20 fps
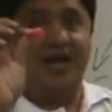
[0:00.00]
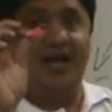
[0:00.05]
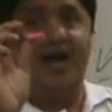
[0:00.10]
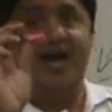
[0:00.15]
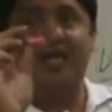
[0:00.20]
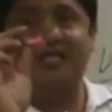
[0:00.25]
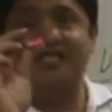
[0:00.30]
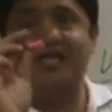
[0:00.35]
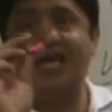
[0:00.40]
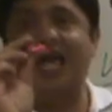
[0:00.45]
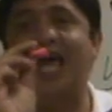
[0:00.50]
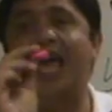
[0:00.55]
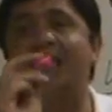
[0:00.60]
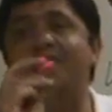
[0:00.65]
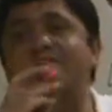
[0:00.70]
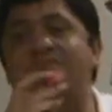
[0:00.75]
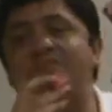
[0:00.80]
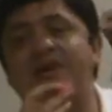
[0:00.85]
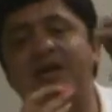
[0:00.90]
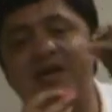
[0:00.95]
has
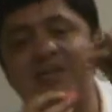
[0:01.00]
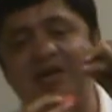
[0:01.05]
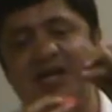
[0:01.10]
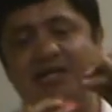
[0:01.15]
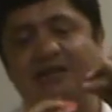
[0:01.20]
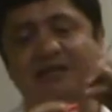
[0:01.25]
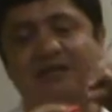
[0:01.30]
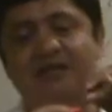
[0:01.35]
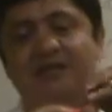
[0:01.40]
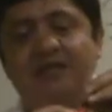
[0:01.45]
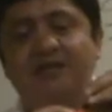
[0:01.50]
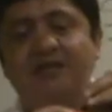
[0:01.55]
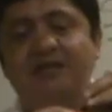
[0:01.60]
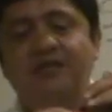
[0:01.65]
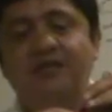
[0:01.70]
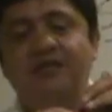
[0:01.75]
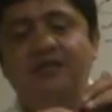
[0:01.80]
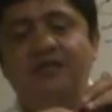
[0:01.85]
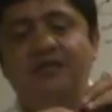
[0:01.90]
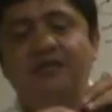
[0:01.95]
a pigment.
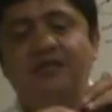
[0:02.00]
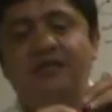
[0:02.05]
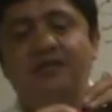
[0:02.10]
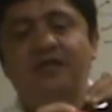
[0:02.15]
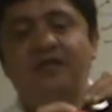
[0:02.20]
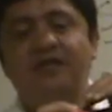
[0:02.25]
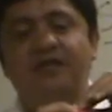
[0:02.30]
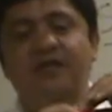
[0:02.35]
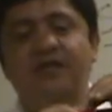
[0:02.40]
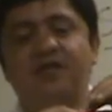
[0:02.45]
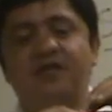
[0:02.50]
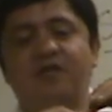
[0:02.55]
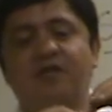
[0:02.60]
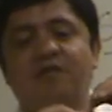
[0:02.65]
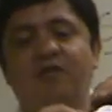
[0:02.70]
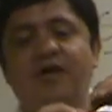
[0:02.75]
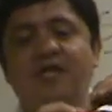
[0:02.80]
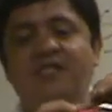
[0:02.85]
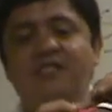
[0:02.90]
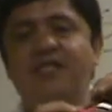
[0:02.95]

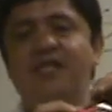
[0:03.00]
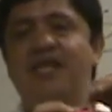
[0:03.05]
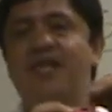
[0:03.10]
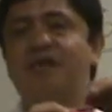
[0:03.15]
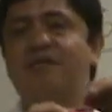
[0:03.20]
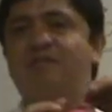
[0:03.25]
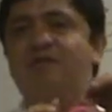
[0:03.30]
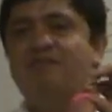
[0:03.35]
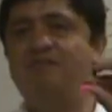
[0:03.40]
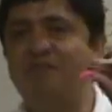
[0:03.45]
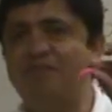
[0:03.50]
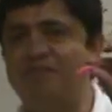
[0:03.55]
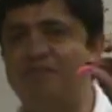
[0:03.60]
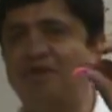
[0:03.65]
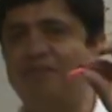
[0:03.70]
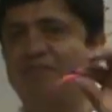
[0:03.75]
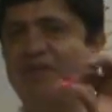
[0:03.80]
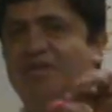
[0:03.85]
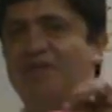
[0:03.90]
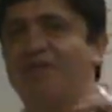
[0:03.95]
What's the name of the
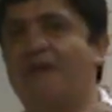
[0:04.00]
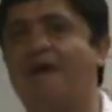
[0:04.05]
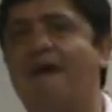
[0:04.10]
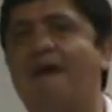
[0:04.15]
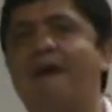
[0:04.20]
pigment?